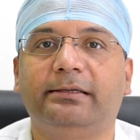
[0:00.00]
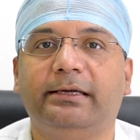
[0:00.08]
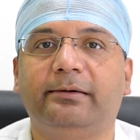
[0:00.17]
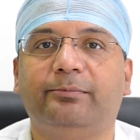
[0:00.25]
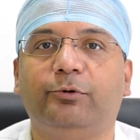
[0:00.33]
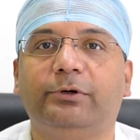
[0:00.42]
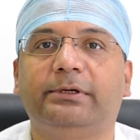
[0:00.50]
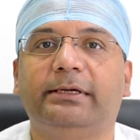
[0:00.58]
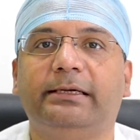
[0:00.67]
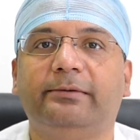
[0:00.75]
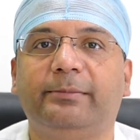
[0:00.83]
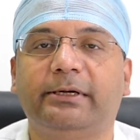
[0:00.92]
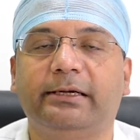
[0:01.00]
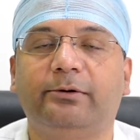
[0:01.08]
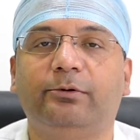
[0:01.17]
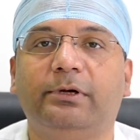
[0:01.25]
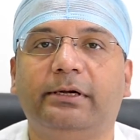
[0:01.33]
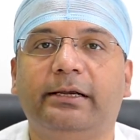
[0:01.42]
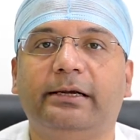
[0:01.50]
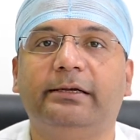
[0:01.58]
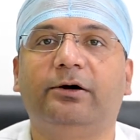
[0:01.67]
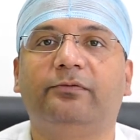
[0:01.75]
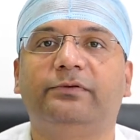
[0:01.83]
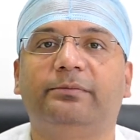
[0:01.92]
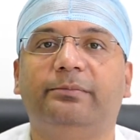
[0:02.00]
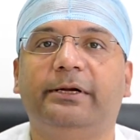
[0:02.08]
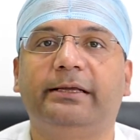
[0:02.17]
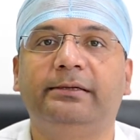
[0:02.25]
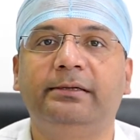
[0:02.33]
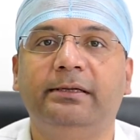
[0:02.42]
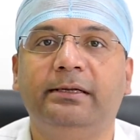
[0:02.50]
they are put in a particular area of the brain